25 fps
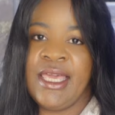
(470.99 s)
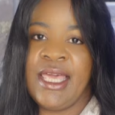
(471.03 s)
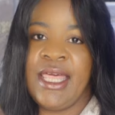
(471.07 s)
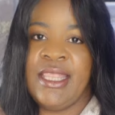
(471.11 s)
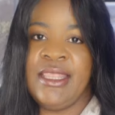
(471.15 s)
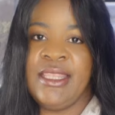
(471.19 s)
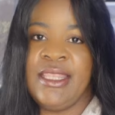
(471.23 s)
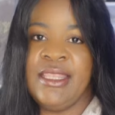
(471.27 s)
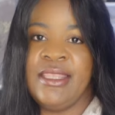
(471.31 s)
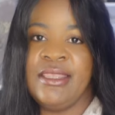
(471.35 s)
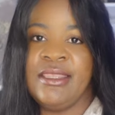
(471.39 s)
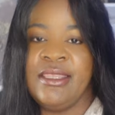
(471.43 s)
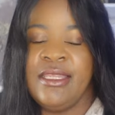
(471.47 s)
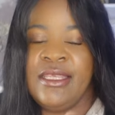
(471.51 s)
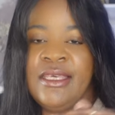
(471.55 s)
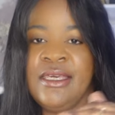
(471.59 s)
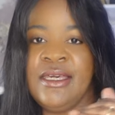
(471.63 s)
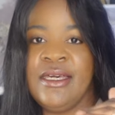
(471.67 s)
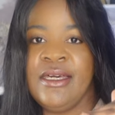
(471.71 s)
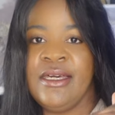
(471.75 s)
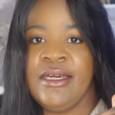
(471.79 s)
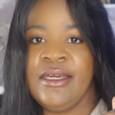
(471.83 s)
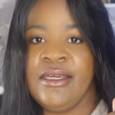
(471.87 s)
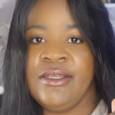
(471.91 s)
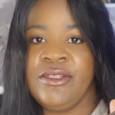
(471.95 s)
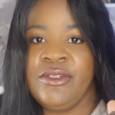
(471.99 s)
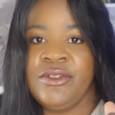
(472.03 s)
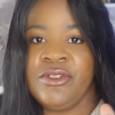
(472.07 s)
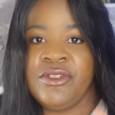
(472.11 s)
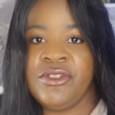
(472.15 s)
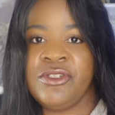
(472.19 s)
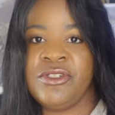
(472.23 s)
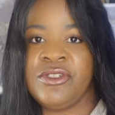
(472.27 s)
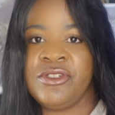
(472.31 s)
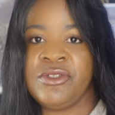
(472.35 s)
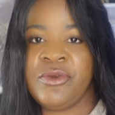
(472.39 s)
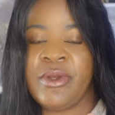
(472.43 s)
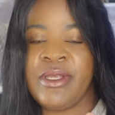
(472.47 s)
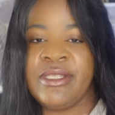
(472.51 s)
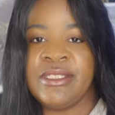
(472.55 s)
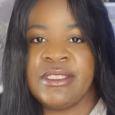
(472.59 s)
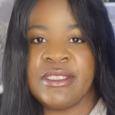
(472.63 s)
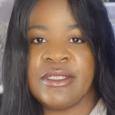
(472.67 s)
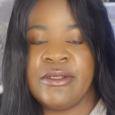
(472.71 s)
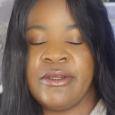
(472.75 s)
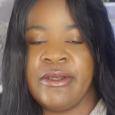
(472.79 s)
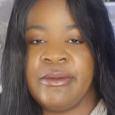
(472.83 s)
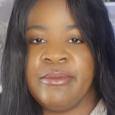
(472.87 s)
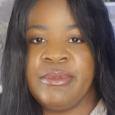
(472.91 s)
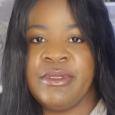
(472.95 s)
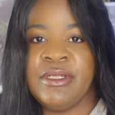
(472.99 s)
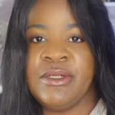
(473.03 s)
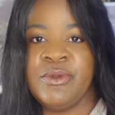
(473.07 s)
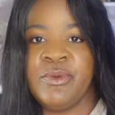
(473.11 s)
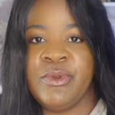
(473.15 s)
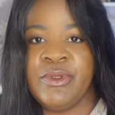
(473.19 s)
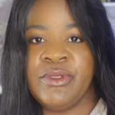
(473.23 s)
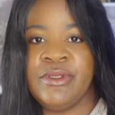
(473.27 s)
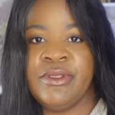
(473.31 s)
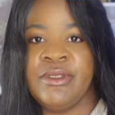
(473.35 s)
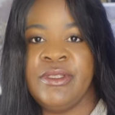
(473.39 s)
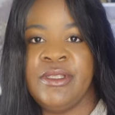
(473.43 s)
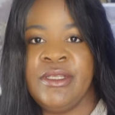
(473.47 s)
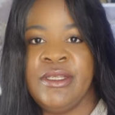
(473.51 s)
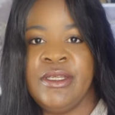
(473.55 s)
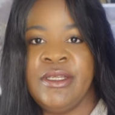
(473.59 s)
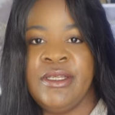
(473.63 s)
and then uh, your transcript will